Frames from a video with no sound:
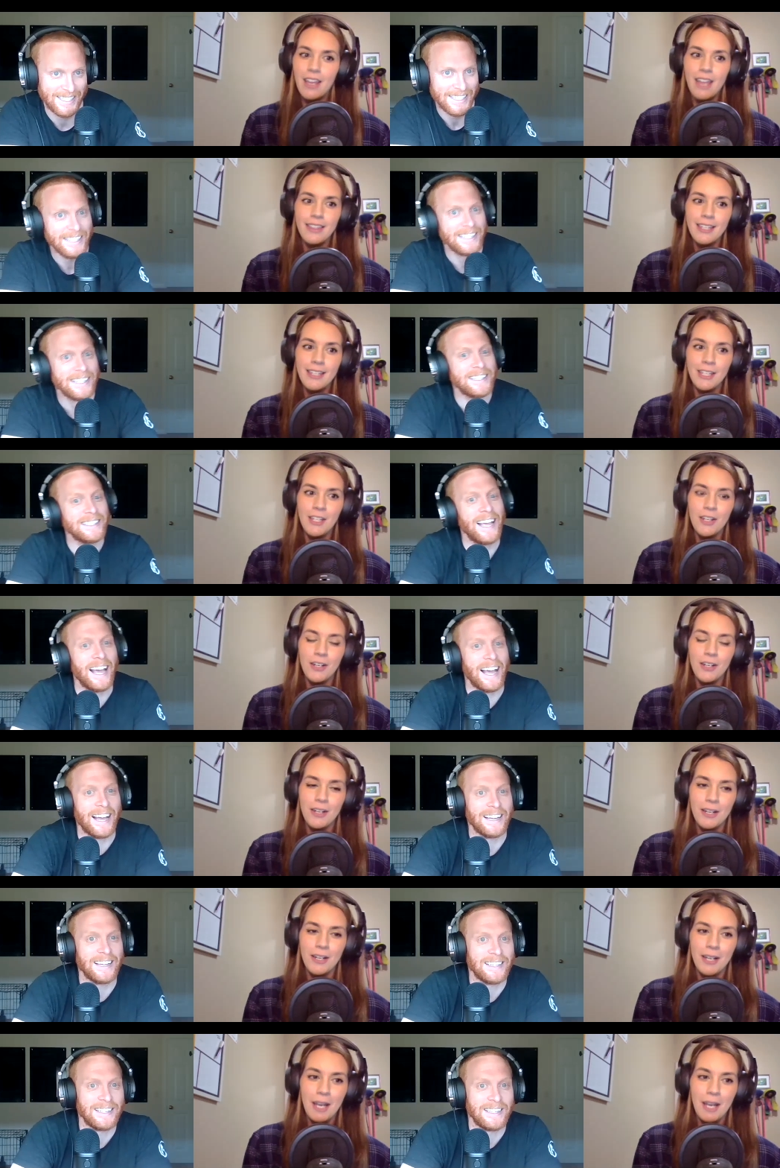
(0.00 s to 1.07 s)
Speaker 1: I think you're
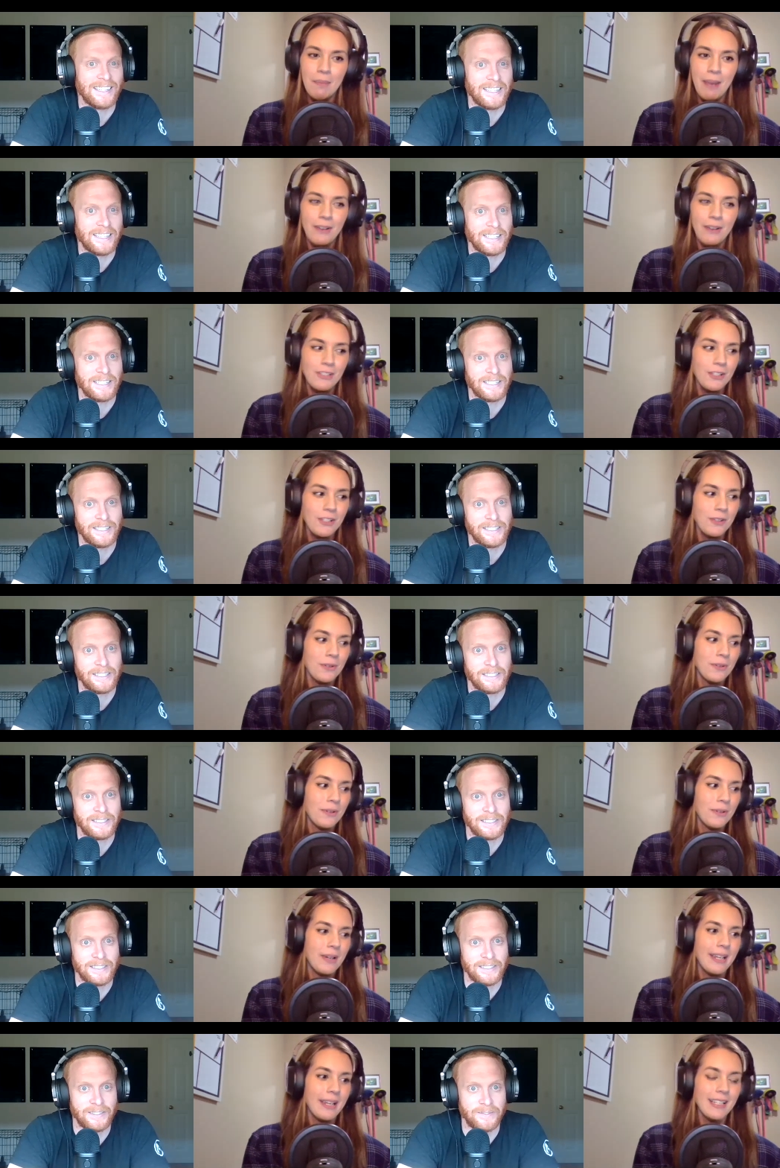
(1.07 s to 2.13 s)
yeah. about to
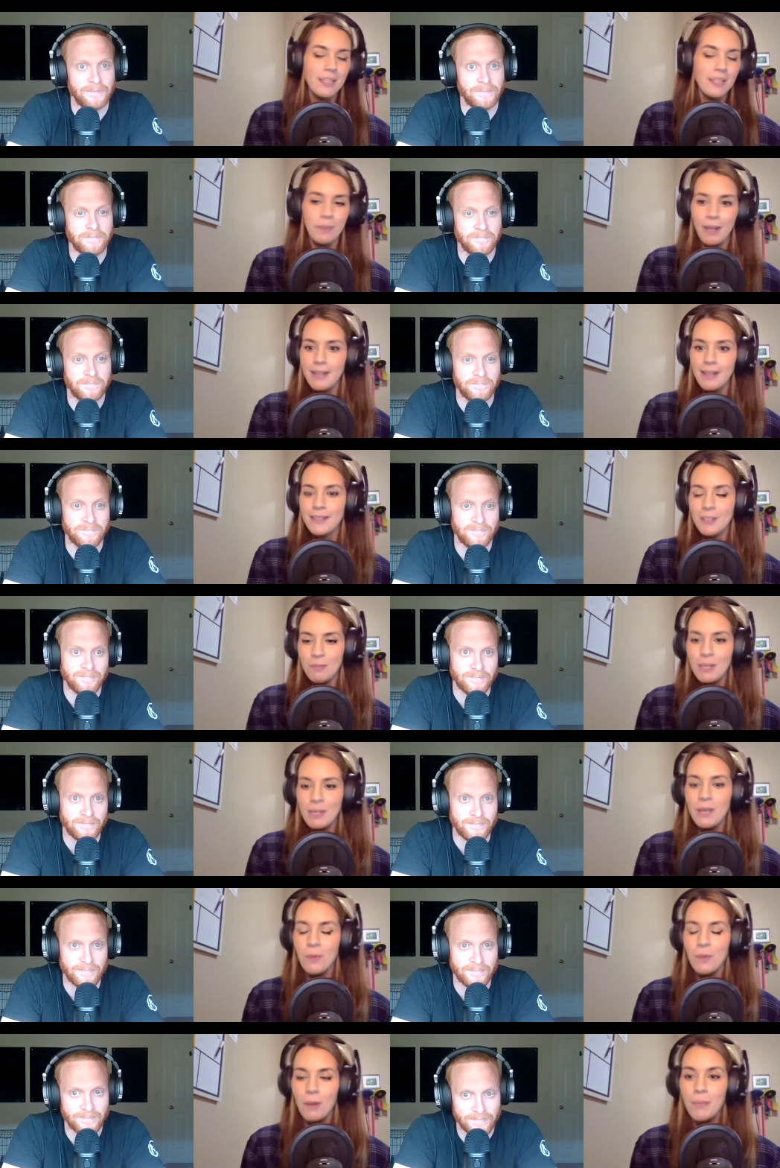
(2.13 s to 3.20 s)
explain to me
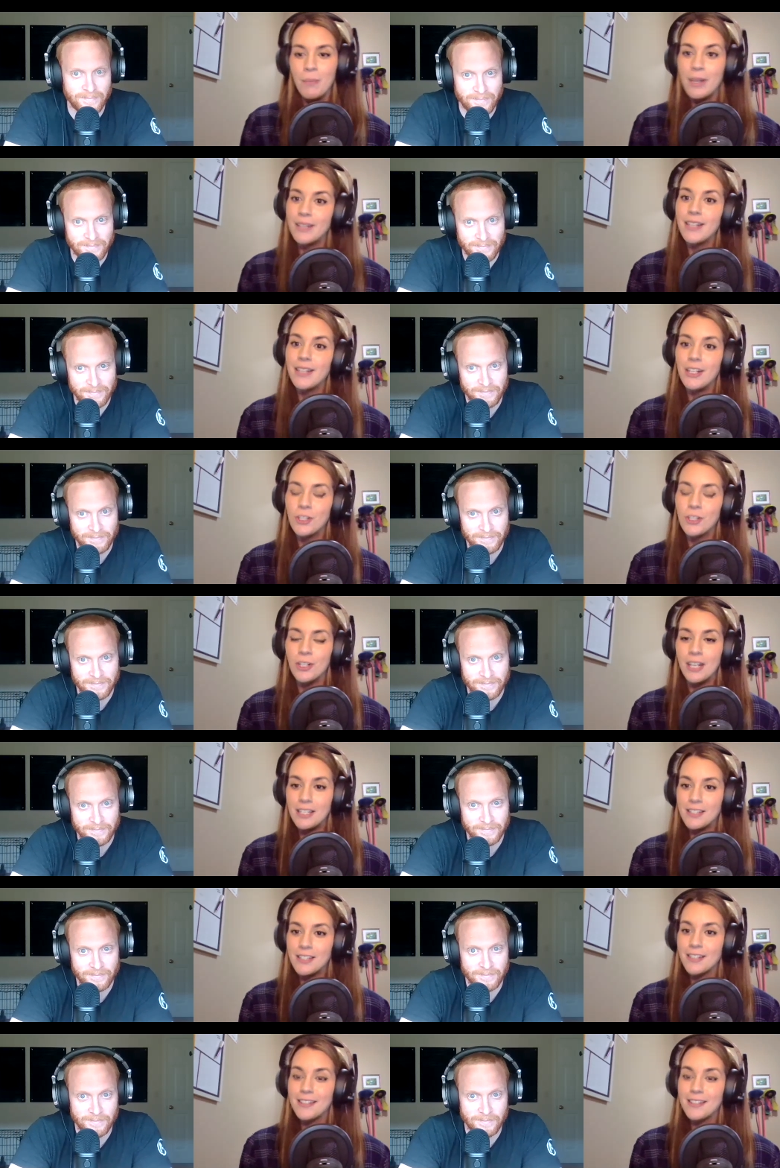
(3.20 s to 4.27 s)
what meditation is
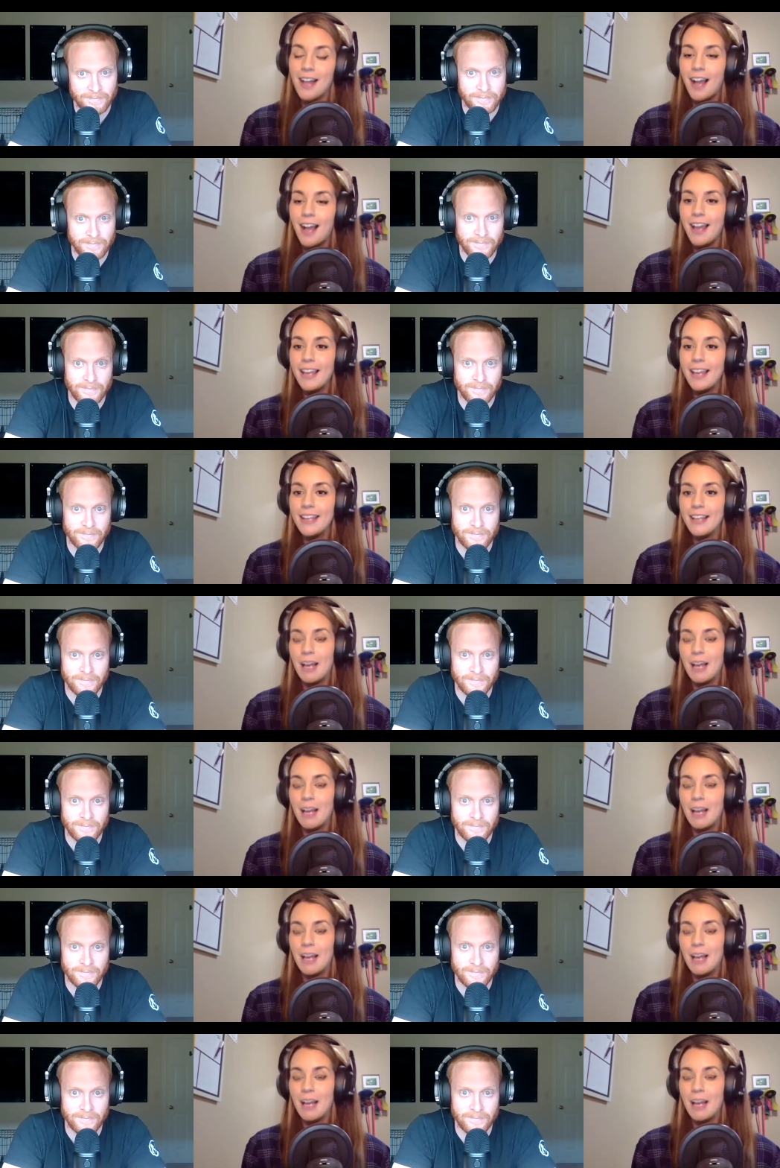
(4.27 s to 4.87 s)
because I,